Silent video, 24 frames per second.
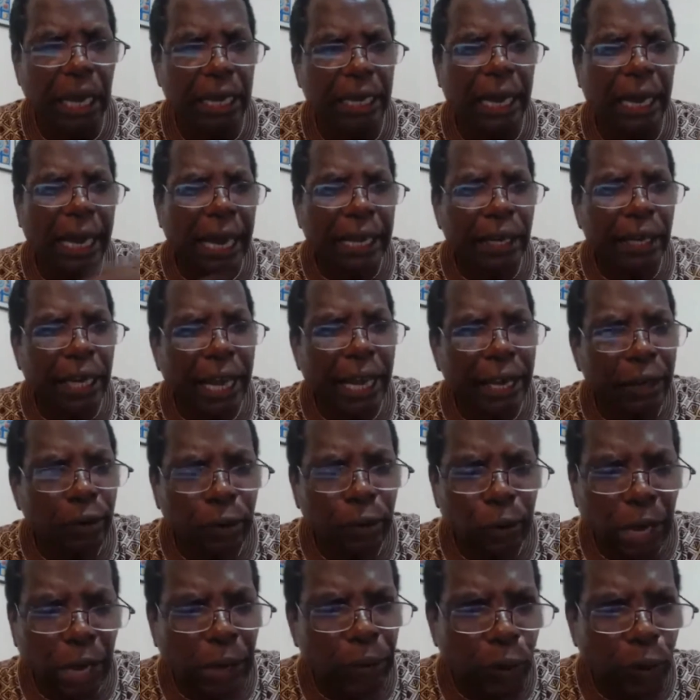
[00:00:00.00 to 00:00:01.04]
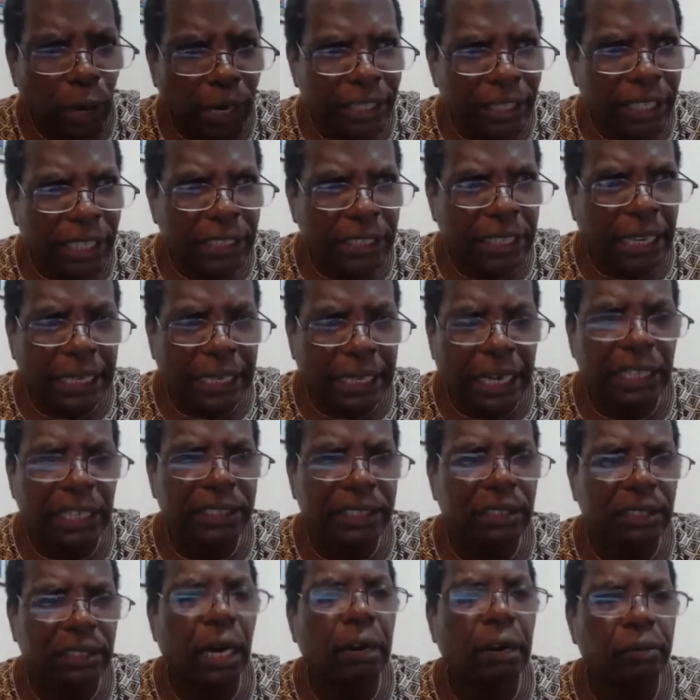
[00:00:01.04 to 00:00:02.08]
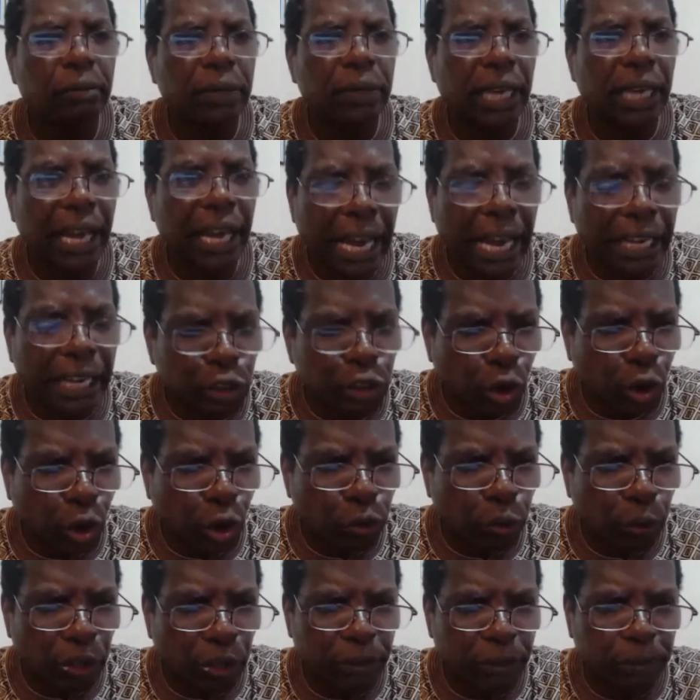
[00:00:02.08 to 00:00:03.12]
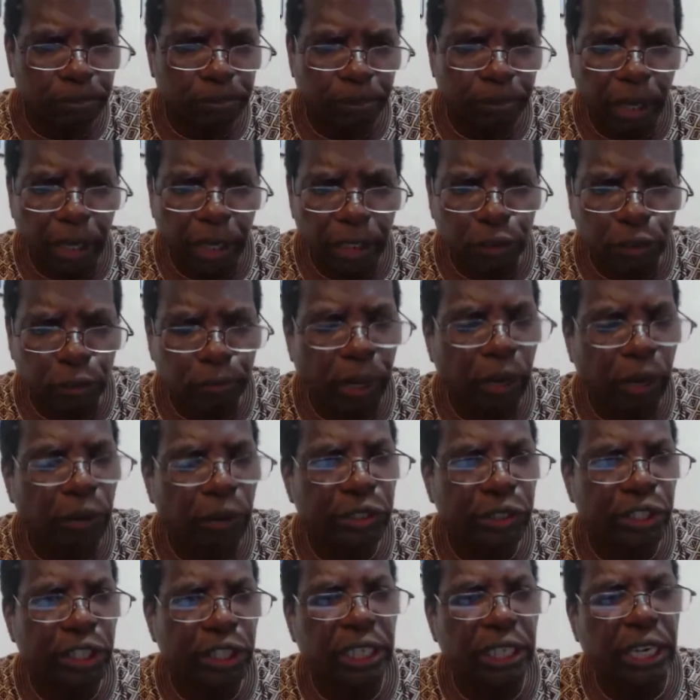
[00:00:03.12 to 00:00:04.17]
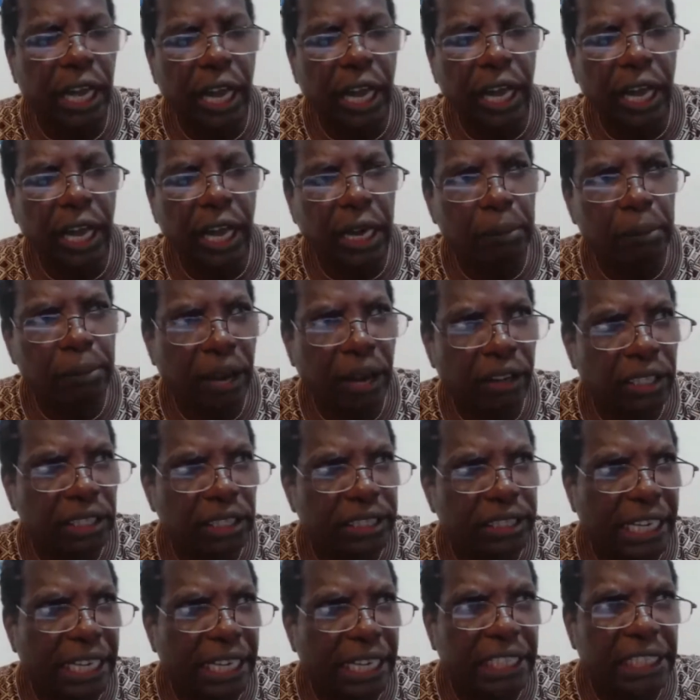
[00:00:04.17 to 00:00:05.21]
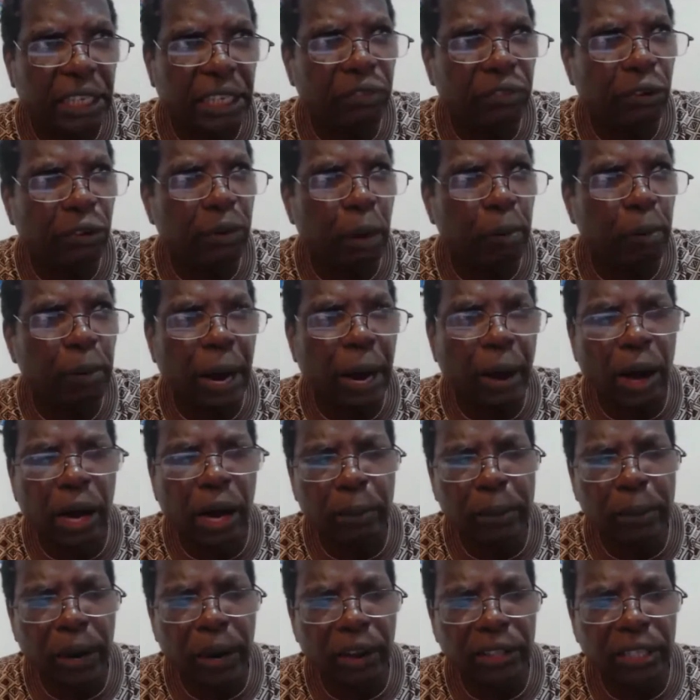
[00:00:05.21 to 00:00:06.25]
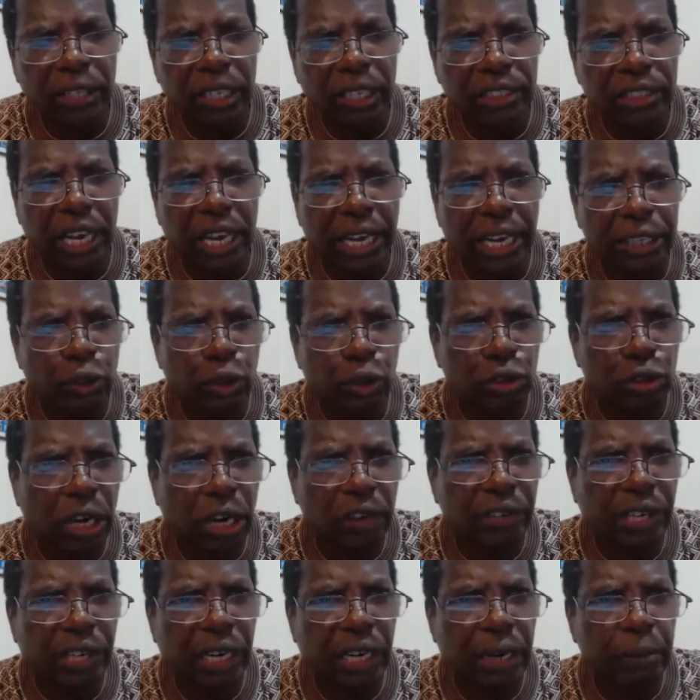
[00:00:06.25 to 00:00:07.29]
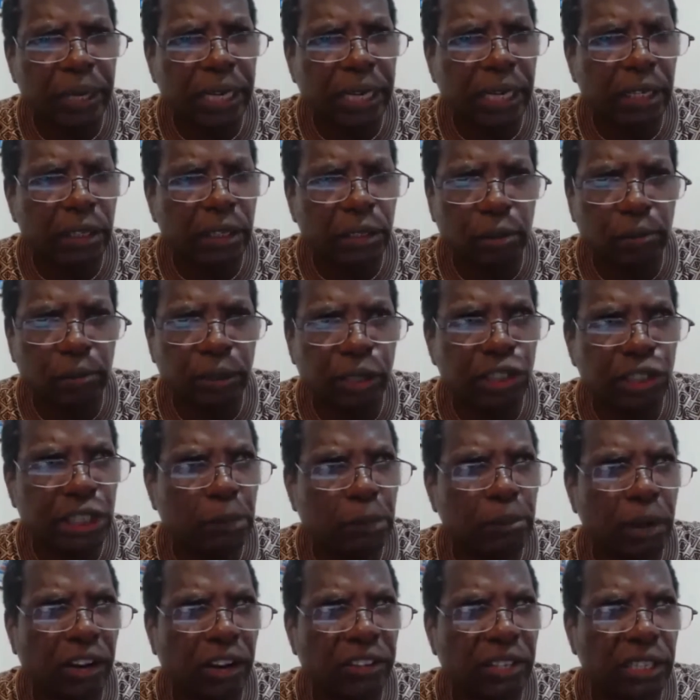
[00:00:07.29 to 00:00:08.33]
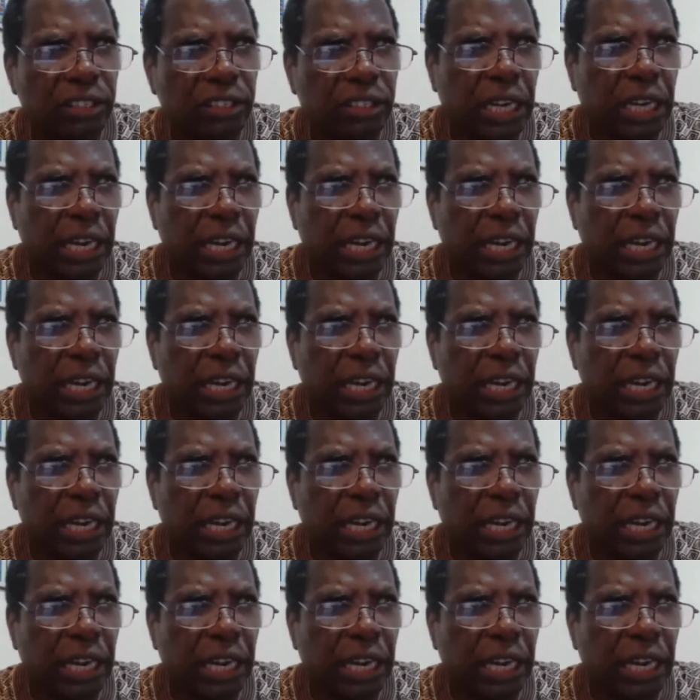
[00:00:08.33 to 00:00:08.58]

And one thing that really struck me, and I talked with Tubaloji about this, I interviewed him about this, and I talked to African-American communities about this,